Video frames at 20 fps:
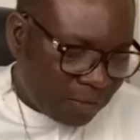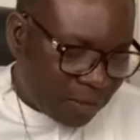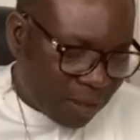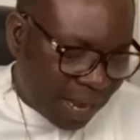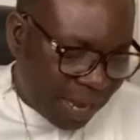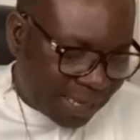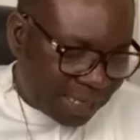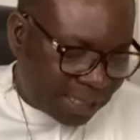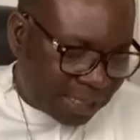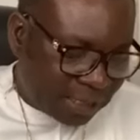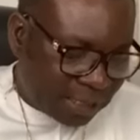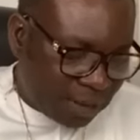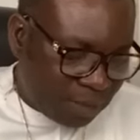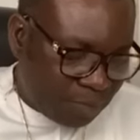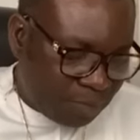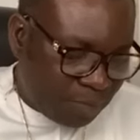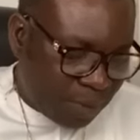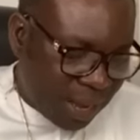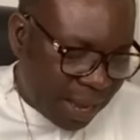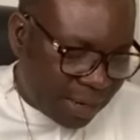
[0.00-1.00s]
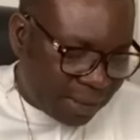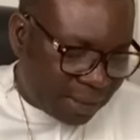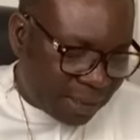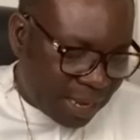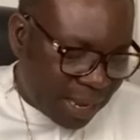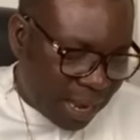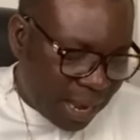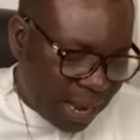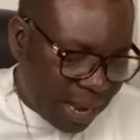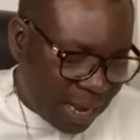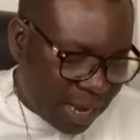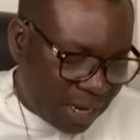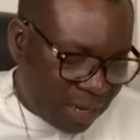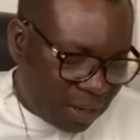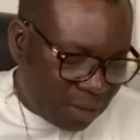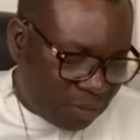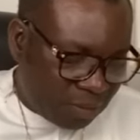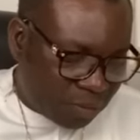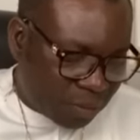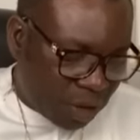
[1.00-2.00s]
Sketch beard
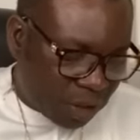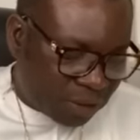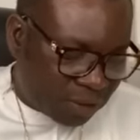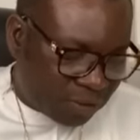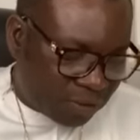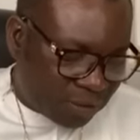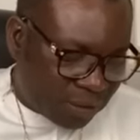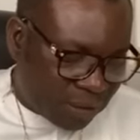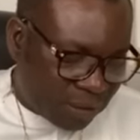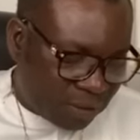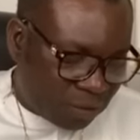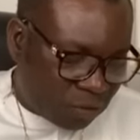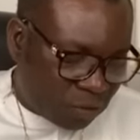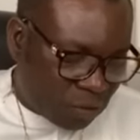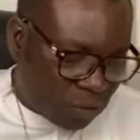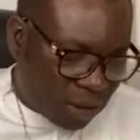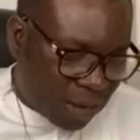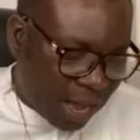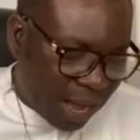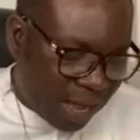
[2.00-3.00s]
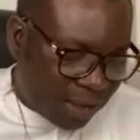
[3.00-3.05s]
and brush say so